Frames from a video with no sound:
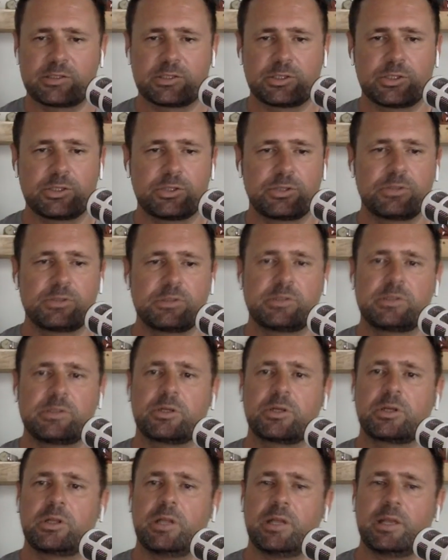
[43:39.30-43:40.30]

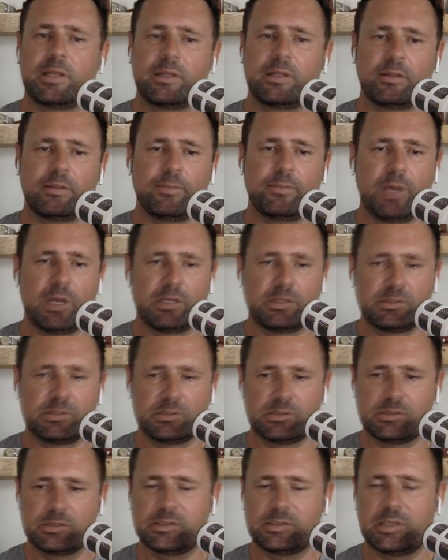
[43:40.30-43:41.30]
They're clicking the
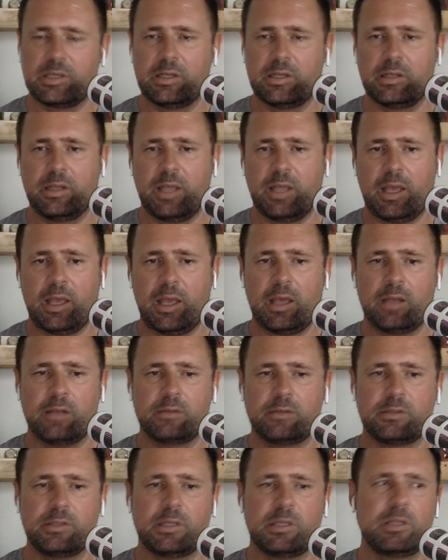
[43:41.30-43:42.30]
buttons
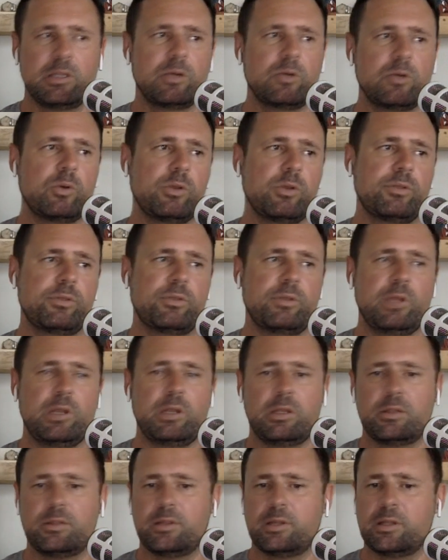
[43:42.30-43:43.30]
and dealing with
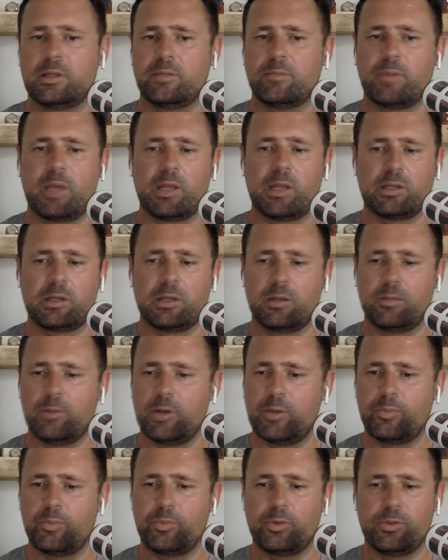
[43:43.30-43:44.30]
anything that might come
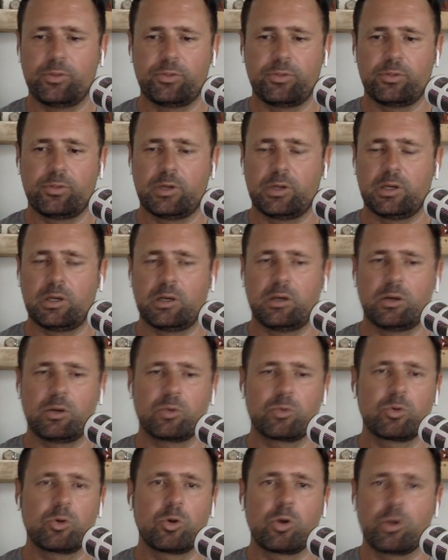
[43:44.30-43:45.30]
up with
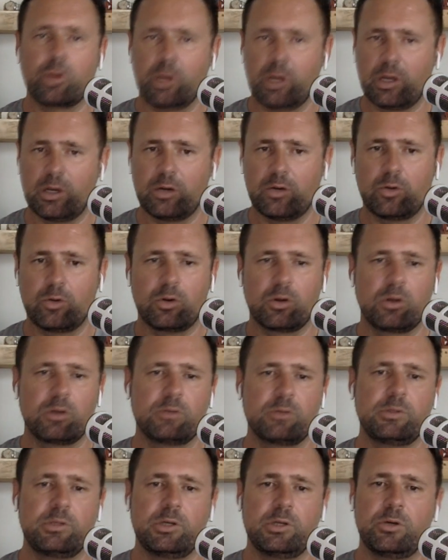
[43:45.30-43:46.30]
Aurora
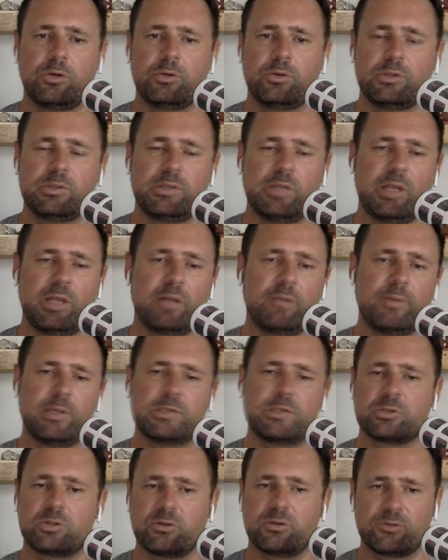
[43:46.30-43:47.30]
or, the
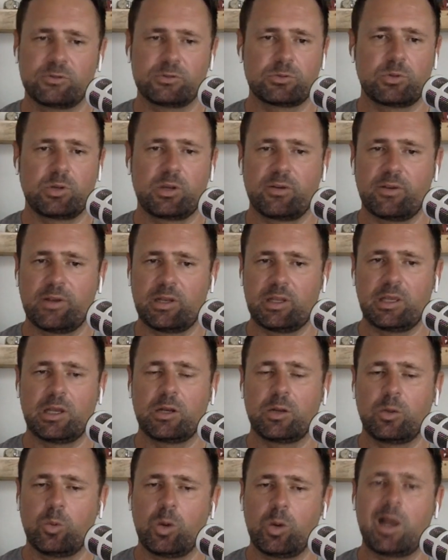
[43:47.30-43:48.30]
database servers, whatever, any
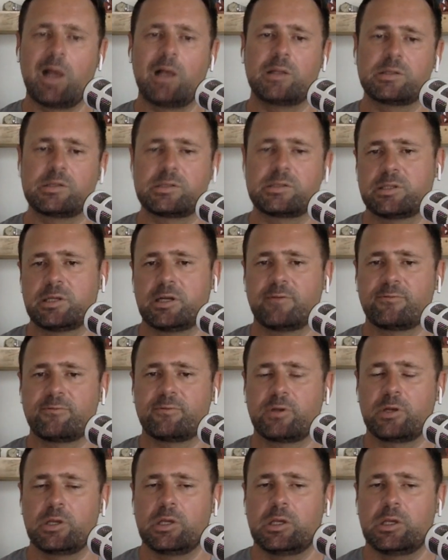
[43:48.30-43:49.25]
kind of wild stuff.